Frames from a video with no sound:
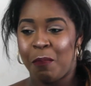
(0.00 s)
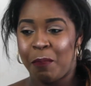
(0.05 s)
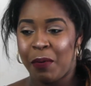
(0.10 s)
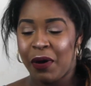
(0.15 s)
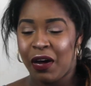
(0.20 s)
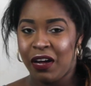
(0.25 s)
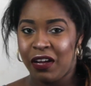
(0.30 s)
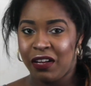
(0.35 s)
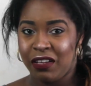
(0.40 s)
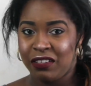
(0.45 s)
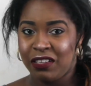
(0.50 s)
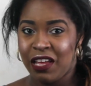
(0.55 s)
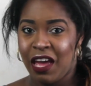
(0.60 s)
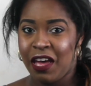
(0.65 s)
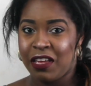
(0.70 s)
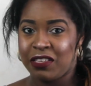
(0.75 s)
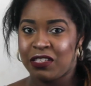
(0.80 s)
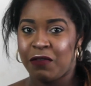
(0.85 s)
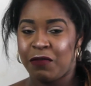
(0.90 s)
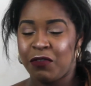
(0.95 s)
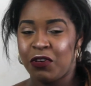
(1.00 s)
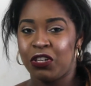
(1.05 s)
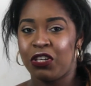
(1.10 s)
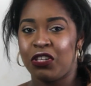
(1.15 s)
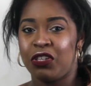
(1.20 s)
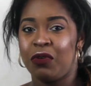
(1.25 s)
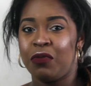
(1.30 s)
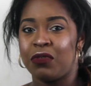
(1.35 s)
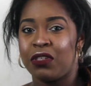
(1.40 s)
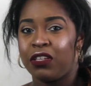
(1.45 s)
But yeah, so if you're going
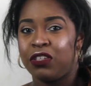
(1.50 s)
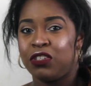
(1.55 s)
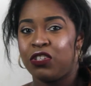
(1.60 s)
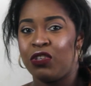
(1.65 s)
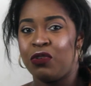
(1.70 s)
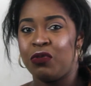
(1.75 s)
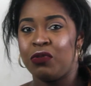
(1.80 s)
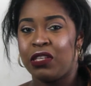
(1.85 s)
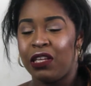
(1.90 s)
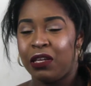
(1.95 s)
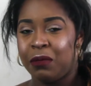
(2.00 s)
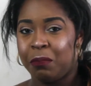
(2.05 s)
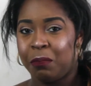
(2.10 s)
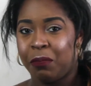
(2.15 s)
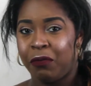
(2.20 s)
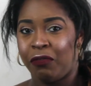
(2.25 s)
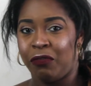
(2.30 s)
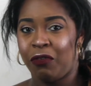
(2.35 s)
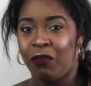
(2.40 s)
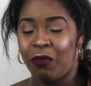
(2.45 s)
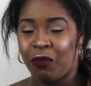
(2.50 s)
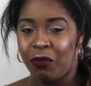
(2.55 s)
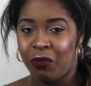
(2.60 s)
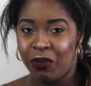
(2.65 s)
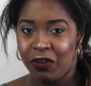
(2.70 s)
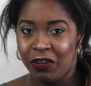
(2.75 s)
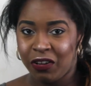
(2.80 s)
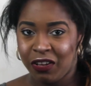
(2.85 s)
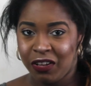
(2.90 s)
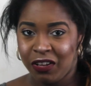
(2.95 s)
to use it
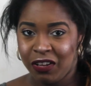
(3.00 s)
before